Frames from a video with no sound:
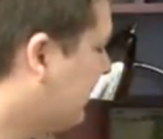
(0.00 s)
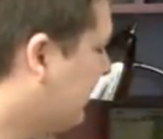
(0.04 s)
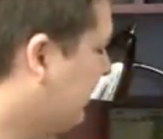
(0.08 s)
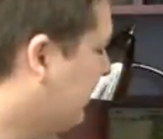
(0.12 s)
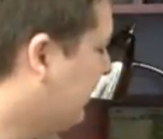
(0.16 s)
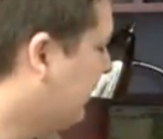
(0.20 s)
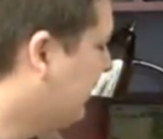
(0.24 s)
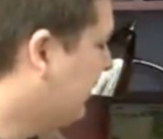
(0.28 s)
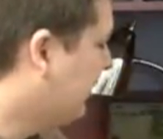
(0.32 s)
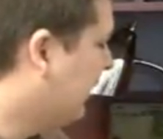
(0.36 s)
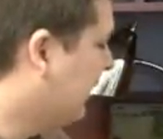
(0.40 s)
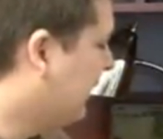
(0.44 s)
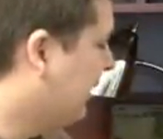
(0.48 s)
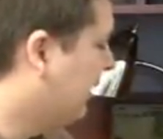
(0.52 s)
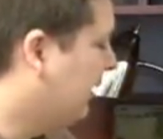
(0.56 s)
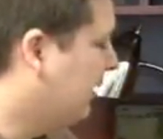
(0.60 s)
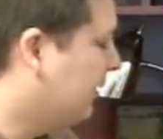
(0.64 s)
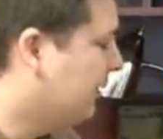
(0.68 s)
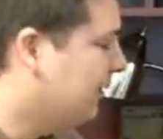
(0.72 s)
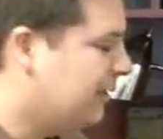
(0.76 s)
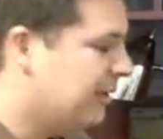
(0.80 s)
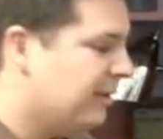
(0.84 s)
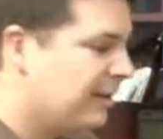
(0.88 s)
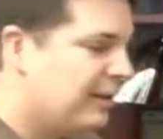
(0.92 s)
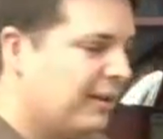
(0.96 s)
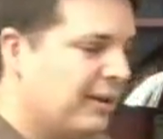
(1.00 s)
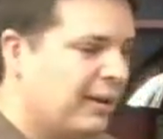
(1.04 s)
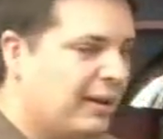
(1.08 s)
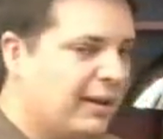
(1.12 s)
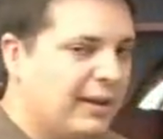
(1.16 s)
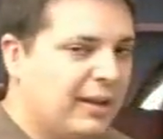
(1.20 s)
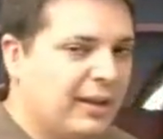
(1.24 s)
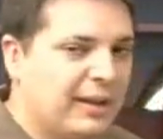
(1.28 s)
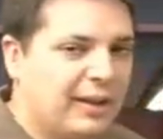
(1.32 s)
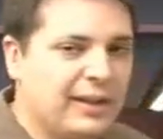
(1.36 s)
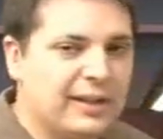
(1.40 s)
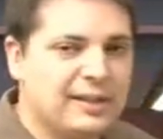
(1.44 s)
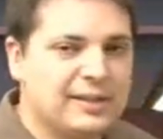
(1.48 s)
Boot and Nuke.
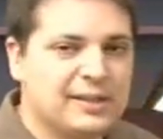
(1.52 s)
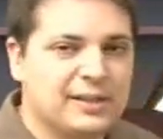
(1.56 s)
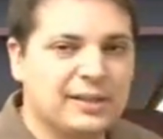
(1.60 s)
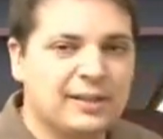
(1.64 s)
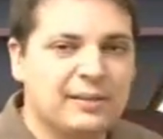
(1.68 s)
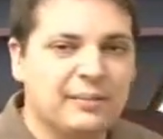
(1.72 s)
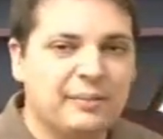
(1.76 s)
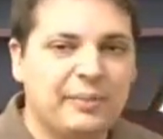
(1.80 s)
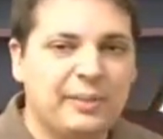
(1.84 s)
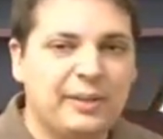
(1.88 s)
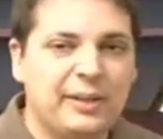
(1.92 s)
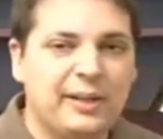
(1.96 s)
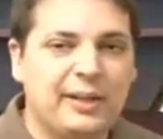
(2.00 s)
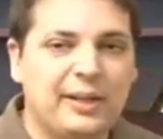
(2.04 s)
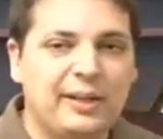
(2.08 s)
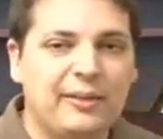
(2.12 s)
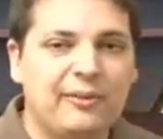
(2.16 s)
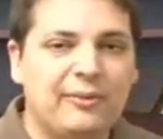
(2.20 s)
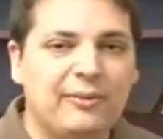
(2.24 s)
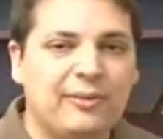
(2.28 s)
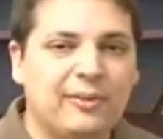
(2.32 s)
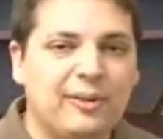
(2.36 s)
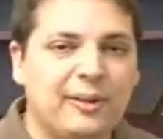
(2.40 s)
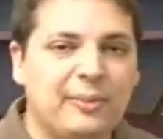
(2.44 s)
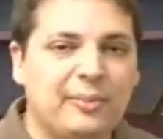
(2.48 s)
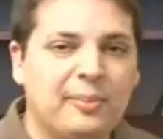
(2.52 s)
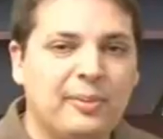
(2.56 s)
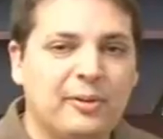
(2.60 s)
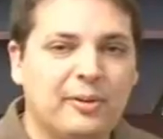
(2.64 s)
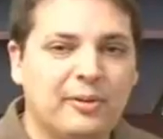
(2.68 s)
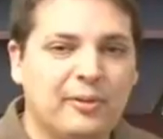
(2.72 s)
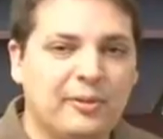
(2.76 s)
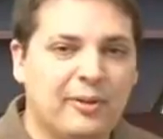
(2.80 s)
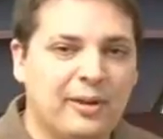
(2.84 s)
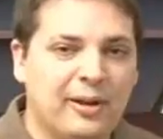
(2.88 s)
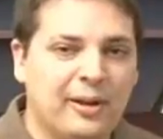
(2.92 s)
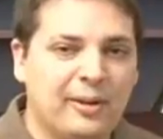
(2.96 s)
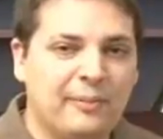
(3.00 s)
It's a completely free
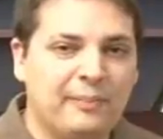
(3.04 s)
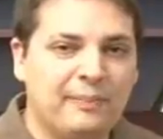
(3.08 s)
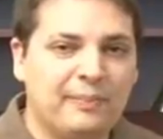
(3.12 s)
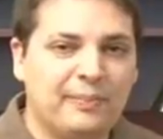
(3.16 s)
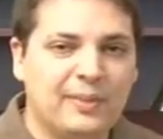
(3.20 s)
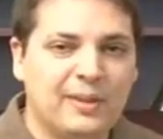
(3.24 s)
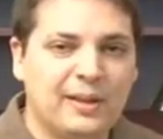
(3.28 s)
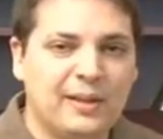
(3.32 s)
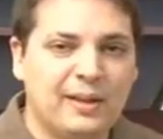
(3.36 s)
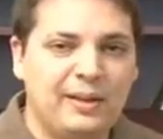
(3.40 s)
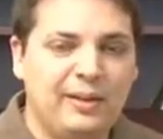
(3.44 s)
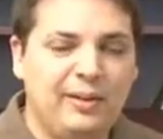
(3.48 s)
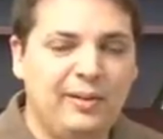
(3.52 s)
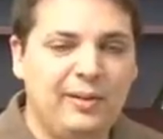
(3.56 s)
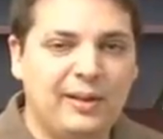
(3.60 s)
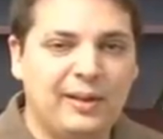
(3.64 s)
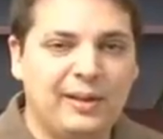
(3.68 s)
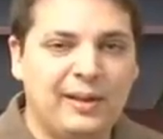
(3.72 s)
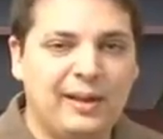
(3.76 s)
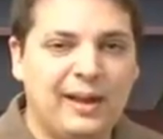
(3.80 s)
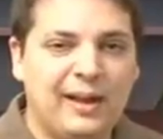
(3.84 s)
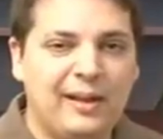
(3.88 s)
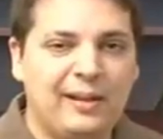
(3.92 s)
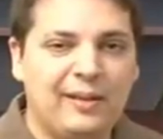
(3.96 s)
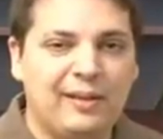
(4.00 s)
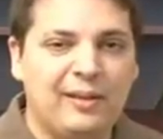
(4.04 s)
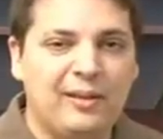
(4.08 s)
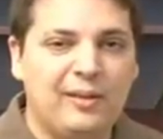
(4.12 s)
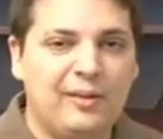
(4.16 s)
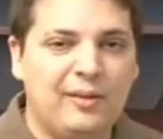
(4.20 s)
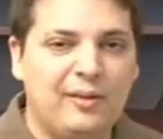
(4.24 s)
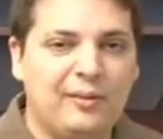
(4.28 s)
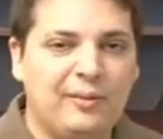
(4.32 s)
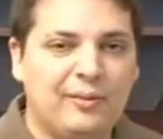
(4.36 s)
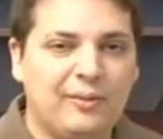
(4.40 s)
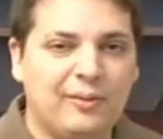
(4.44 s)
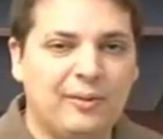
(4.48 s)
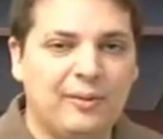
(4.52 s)
program. You can download
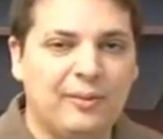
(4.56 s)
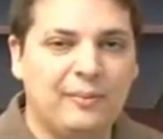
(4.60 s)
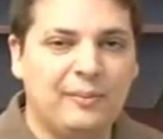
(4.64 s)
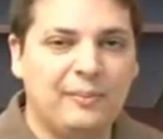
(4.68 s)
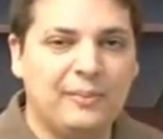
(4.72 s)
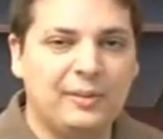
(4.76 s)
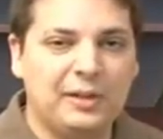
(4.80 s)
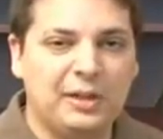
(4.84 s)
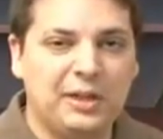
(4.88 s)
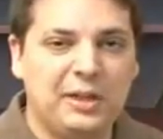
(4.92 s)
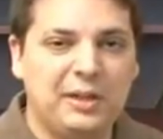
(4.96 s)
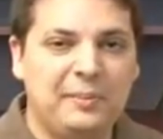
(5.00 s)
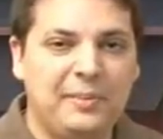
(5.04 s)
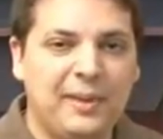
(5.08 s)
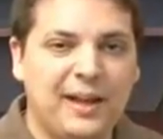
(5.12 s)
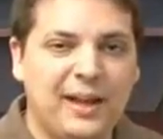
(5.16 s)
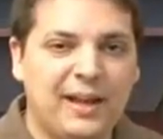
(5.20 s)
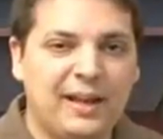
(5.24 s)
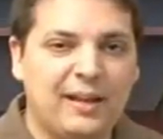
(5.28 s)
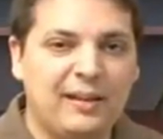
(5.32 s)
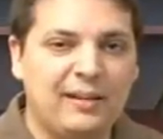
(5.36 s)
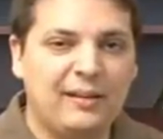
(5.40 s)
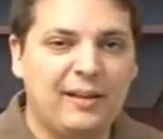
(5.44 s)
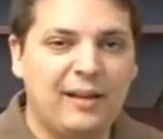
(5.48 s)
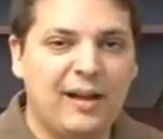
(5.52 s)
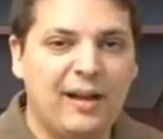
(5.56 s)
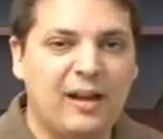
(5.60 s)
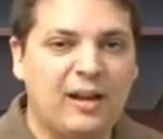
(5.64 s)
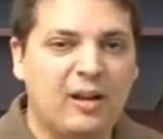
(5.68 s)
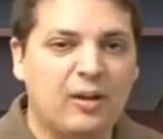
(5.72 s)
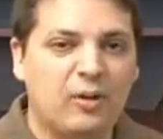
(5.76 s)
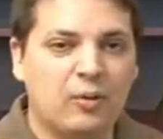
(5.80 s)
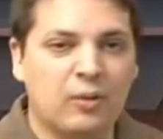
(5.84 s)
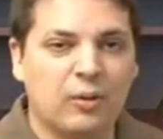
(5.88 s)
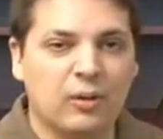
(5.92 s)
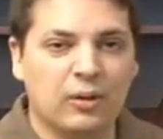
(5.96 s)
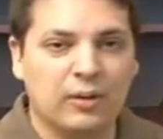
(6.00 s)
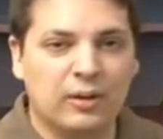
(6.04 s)
it from
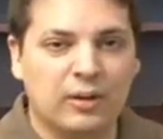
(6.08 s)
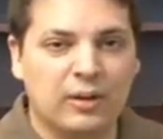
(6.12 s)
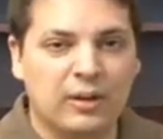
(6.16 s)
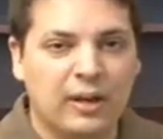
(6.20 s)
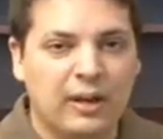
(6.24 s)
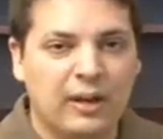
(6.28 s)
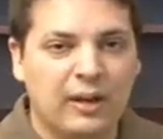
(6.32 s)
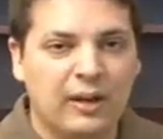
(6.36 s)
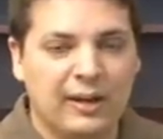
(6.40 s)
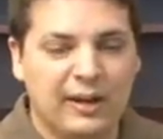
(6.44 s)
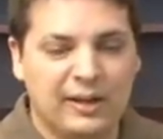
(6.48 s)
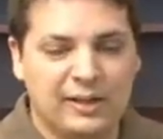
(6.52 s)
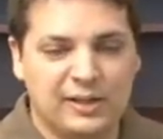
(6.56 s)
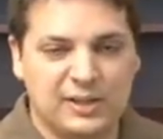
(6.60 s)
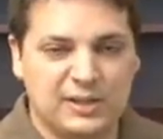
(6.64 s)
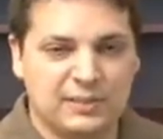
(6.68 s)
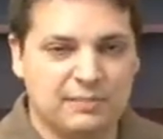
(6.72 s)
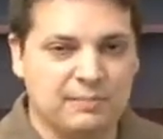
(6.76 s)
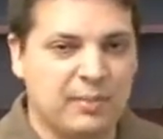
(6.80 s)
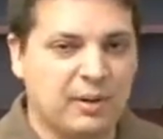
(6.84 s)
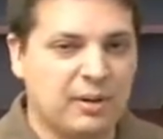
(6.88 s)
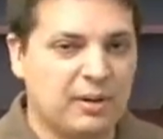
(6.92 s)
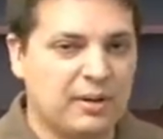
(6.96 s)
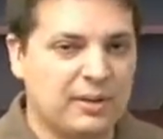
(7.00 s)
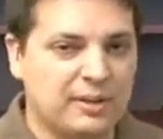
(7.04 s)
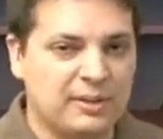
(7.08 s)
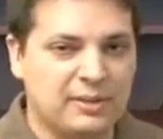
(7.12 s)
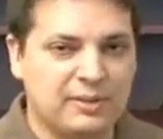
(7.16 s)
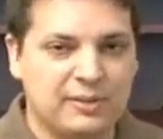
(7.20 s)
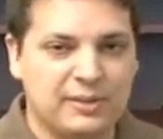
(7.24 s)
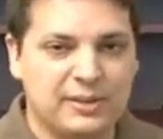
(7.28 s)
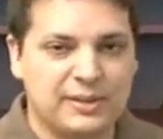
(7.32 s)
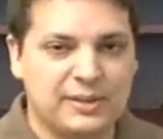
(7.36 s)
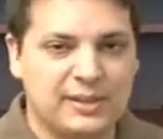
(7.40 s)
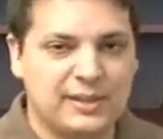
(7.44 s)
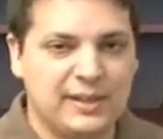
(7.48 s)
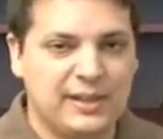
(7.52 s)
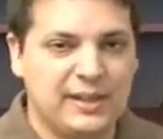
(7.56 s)
dban.org and just burn it to
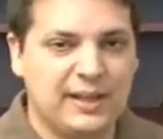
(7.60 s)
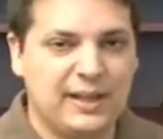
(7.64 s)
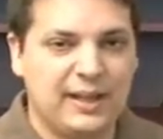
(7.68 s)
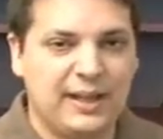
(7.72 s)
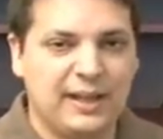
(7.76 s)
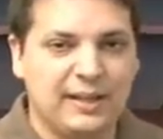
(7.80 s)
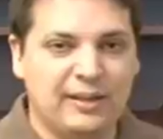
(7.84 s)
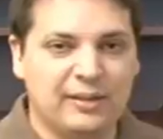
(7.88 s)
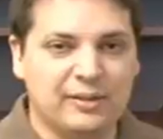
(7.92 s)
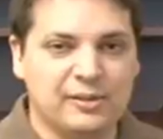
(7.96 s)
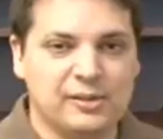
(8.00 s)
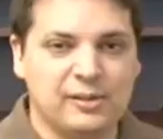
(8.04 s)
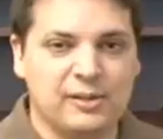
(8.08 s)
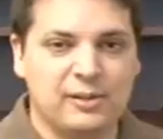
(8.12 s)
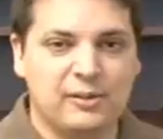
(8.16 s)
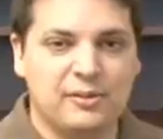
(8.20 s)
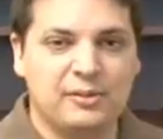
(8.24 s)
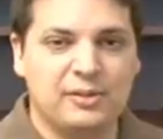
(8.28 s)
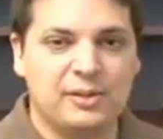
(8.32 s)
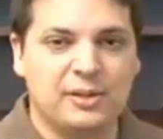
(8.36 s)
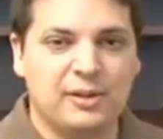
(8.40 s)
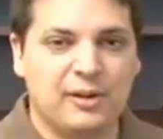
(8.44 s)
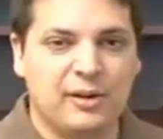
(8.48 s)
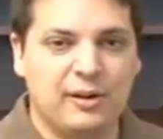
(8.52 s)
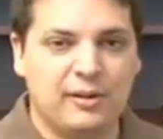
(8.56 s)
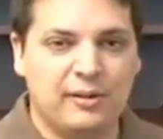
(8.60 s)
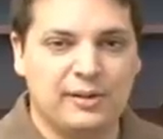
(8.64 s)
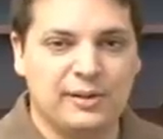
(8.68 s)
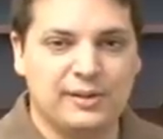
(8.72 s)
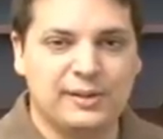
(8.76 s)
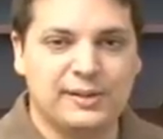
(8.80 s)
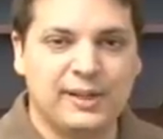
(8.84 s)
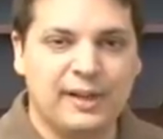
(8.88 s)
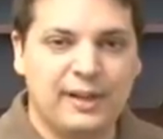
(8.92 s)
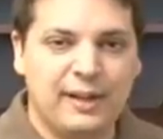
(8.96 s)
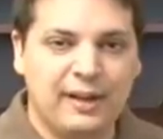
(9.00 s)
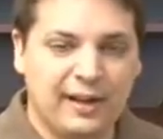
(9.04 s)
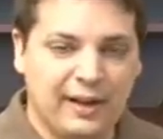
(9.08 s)
a CD. There's no
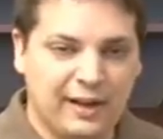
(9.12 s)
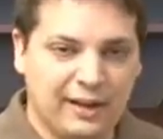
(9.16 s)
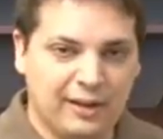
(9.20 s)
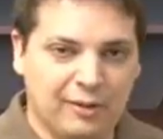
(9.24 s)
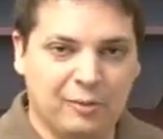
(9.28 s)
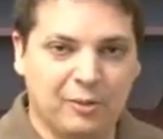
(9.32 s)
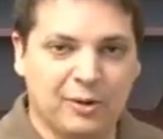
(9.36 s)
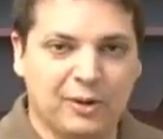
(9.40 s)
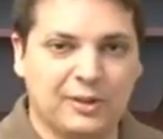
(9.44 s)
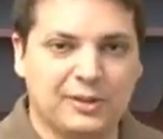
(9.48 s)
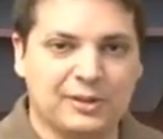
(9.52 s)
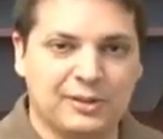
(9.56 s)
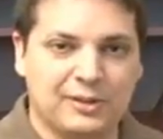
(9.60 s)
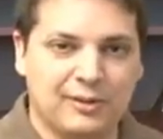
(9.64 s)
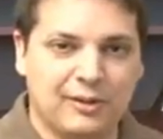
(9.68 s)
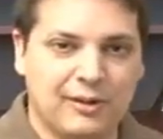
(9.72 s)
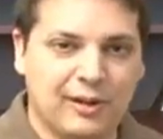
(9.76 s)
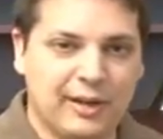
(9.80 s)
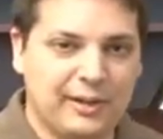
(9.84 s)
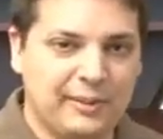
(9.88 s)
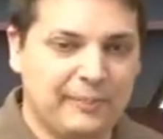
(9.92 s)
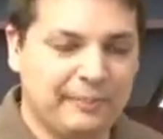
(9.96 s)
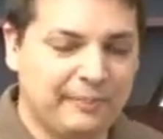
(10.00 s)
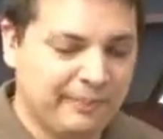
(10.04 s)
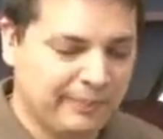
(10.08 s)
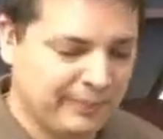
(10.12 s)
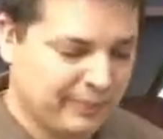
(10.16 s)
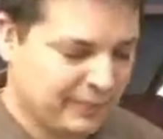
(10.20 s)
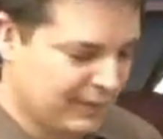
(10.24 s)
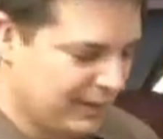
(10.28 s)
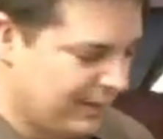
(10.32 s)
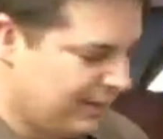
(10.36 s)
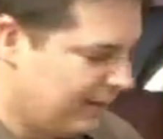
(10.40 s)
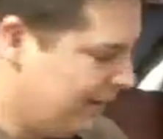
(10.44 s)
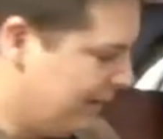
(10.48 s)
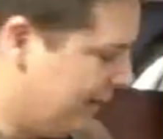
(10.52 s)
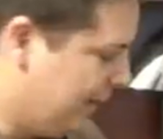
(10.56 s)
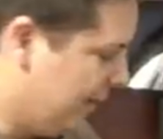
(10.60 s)
charges, and it works great.
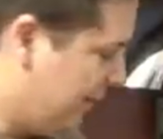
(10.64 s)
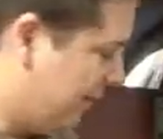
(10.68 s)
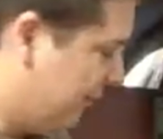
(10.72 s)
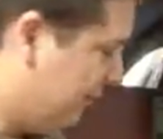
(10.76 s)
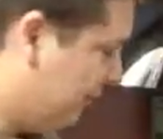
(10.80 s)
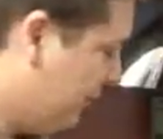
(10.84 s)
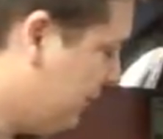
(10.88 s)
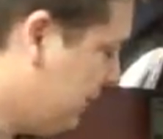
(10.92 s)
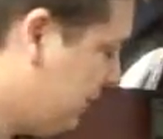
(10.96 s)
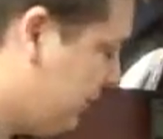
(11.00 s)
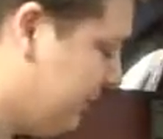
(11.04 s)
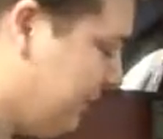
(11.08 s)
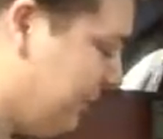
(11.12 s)
Once you